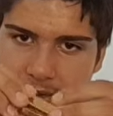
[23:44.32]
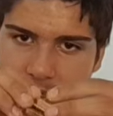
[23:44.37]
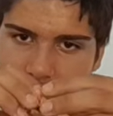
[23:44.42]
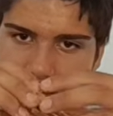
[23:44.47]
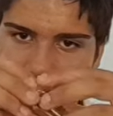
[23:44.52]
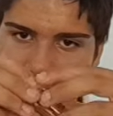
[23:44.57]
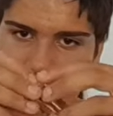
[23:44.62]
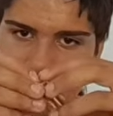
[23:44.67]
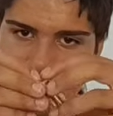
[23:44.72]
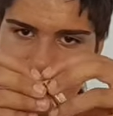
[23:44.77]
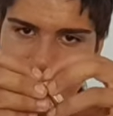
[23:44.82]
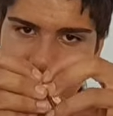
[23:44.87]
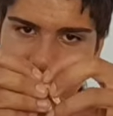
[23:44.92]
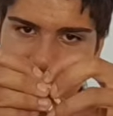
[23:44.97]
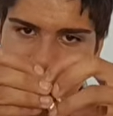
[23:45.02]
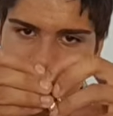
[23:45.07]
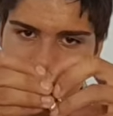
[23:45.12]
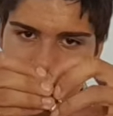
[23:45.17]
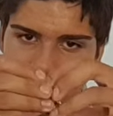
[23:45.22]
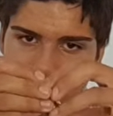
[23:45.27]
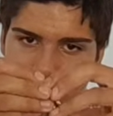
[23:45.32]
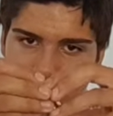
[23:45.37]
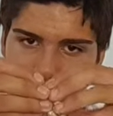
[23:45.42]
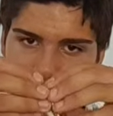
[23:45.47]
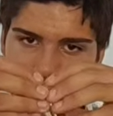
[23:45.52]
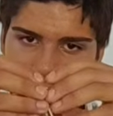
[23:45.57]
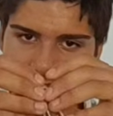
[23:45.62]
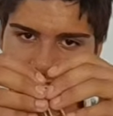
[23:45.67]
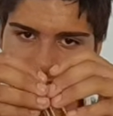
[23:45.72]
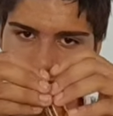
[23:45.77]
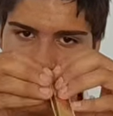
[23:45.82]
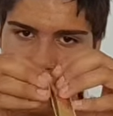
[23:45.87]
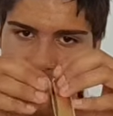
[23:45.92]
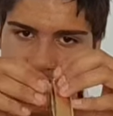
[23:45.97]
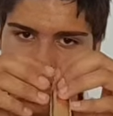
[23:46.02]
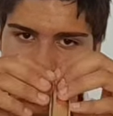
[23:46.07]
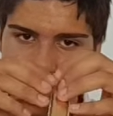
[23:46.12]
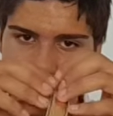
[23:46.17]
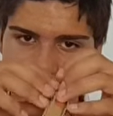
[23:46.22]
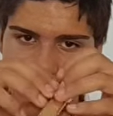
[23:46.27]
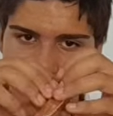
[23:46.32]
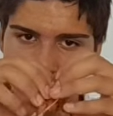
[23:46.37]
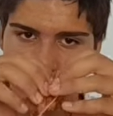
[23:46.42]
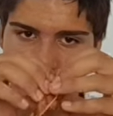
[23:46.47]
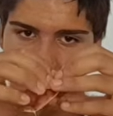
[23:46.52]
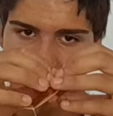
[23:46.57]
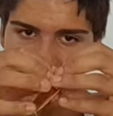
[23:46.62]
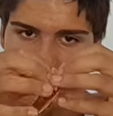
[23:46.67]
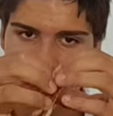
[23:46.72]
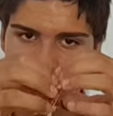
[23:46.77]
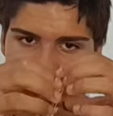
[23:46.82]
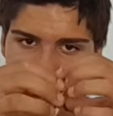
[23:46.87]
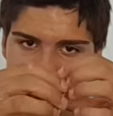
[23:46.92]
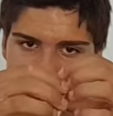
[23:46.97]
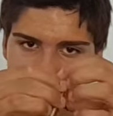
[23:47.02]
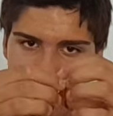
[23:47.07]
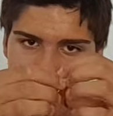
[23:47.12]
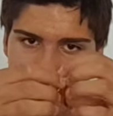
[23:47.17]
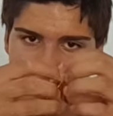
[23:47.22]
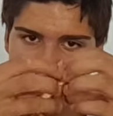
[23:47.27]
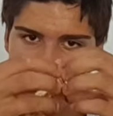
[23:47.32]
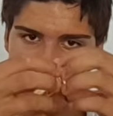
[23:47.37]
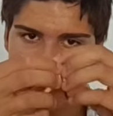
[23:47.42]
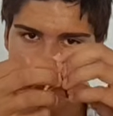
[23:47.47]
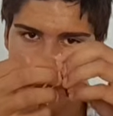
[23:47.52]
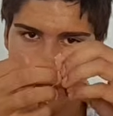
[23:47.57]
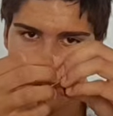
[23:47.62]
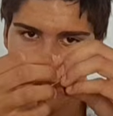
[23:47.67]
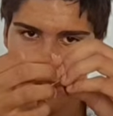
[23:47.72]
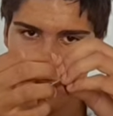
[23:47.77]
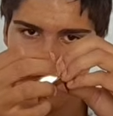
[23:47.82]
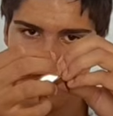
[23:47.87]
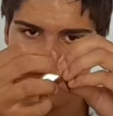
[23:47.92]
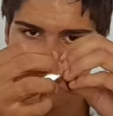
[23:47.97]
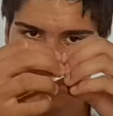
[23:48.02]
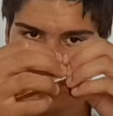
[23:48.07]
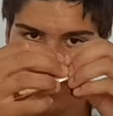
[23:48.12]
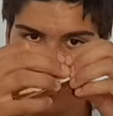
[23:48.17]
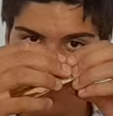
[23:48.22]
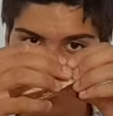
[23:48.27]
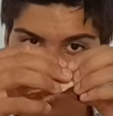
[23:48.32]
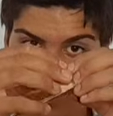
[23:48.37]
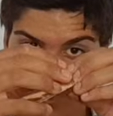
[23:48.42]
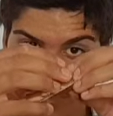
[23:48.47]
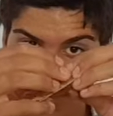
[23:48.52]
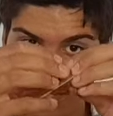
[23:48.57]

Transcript: and he just kind of walks around, like